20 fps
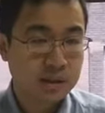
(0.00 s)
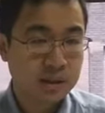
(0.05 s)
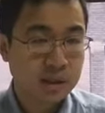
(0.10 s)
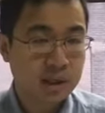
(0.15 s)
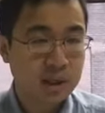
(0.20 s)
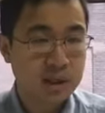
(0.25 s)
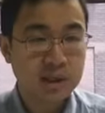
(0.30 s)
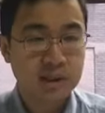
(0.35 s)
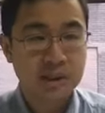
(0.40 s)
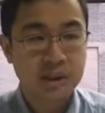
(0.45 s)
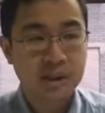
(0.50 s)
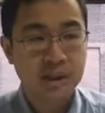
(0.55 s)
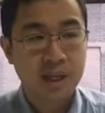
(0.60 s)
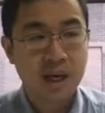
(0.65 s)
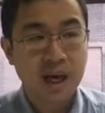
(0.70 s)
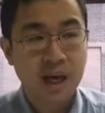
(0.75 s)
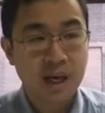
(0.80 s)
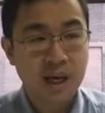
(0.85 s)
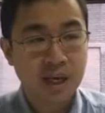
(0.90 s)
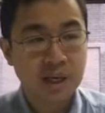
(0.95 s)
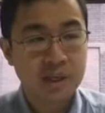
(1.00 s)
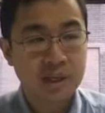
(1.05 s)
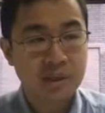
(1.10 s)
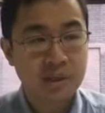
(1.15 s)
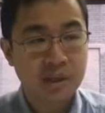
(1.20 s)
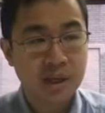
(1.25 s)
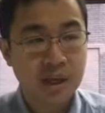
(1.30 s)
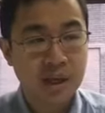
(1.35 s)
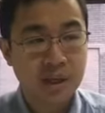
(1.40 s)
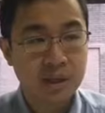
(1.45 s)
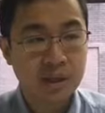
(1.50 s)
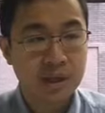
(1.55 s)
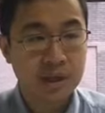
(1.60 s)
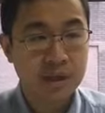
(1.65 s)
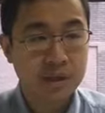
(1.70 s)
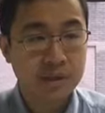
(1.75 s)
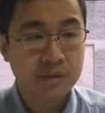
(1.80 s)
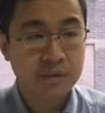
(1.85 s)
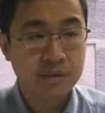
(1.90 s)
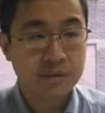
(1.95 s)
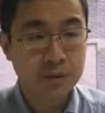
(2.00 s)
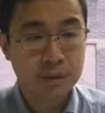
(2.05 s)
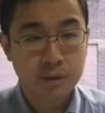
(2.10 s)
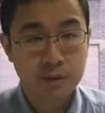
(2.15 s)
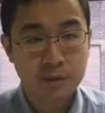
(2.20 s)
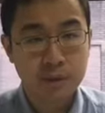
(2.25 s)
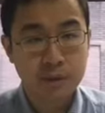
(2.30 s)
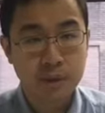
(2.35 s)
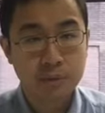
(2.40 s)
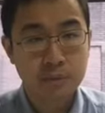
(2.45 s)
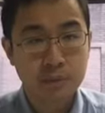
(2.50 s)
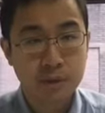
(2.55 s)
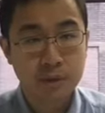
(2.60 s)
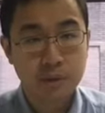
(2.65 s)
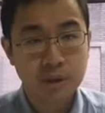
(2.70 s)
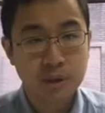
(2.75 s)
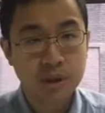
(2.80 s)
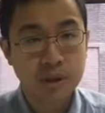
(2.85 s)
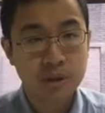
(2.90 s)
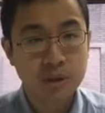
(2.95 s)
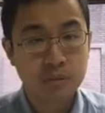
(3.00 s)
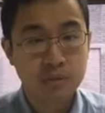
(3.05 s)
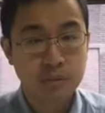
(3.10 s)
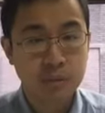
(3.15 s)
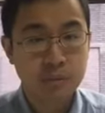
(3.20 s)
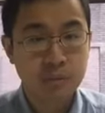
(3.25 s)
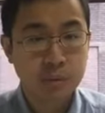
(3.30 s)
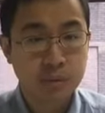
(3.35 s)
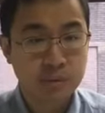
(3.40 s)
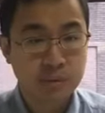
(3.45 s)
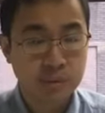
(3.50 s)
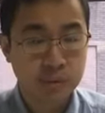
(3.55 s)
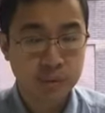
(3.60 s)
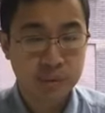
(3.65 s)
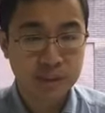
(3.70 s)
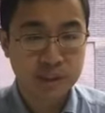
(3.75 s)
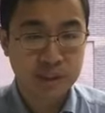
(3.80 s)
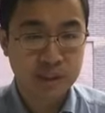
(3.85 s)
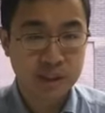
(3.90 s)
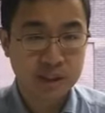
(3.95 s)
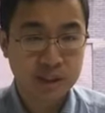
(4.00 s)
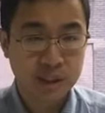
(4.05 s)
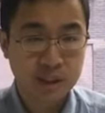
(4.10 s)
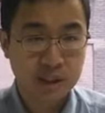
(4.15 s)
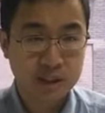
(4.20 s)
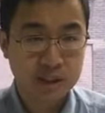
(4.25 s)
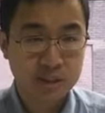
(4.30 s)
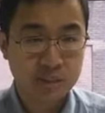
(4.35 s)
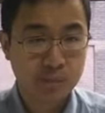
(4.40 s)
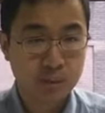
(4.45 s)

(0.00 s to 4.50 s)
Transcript: are denied, they are frequently put into removal proceedings.